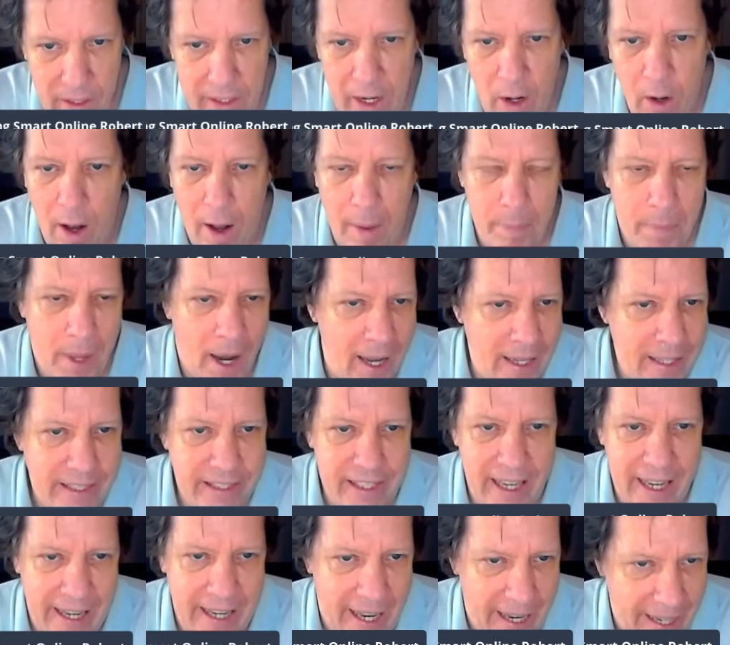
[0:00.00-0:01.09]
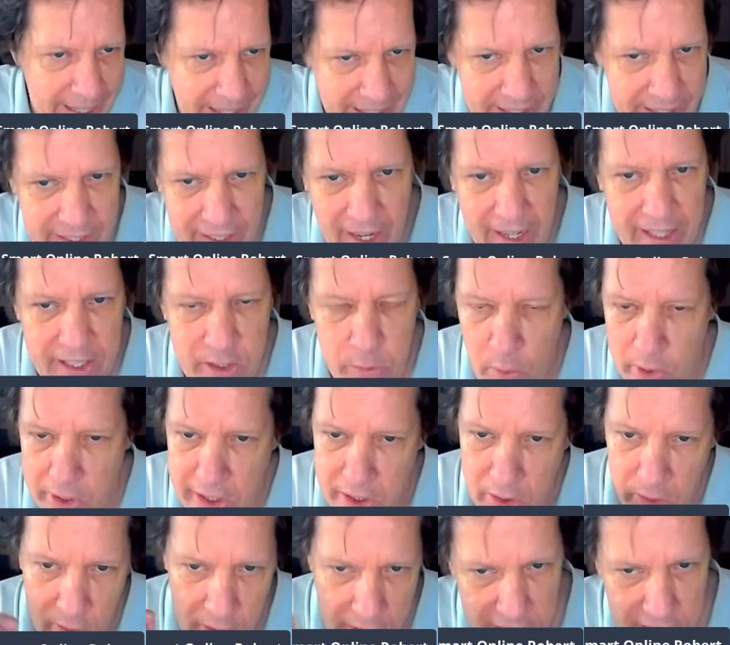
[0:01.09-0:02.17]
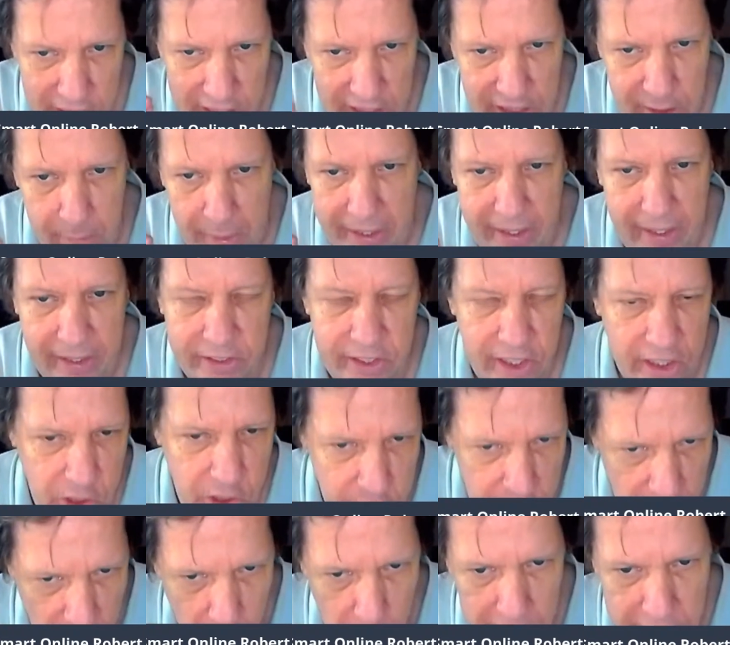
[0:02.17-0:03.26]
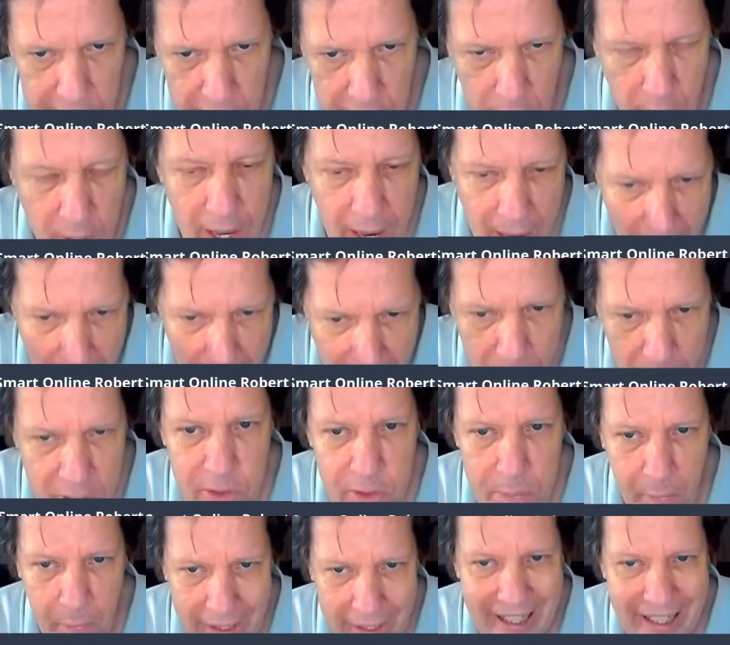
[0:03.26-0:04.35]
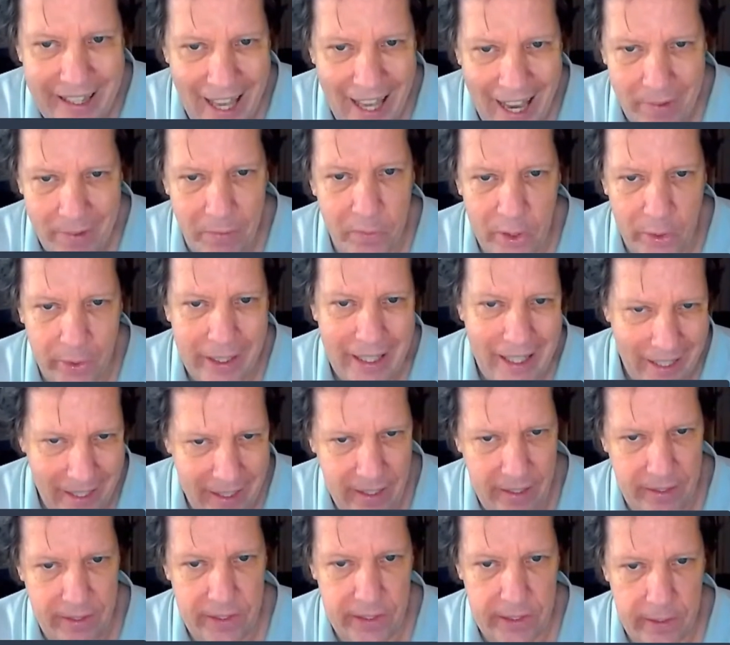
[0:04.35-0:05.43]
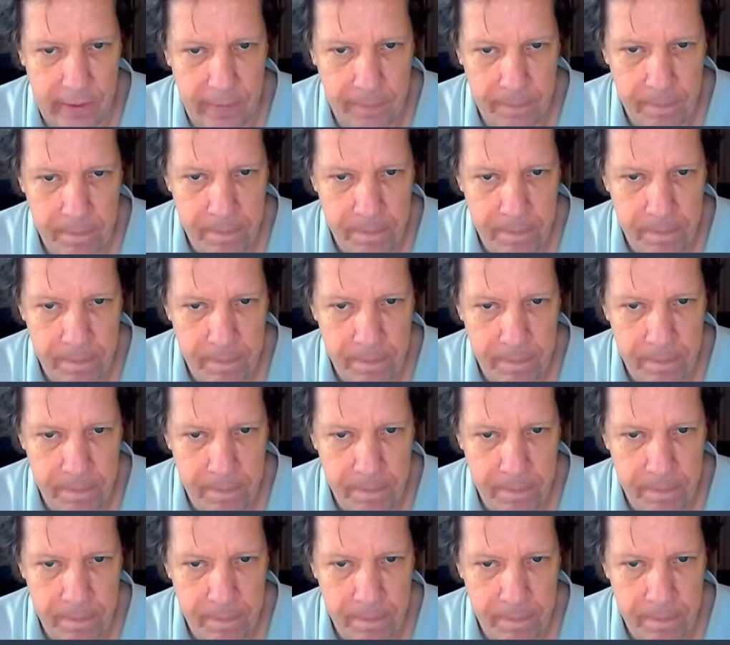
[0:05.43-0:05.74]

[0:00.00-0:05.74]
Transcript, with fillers: now I'm not saying anything, I just want you to listen to me to, to share with you how much money that really is.